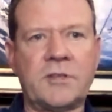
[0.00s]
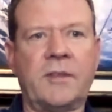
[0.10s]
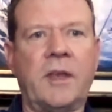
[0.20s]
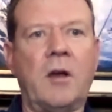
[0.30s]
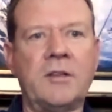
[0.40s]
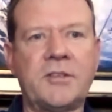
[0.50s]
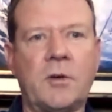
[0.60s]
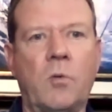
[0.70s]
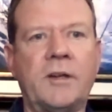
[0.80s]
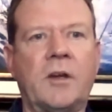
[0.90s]
and they
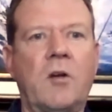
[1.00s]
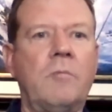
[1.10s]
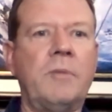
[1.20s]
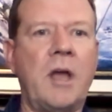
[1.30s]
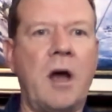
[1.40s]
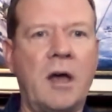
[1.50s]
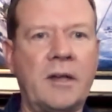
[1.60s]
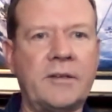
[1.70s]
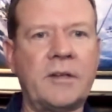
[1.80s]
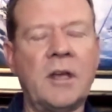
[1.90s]
also want to go
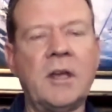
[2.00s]
beyond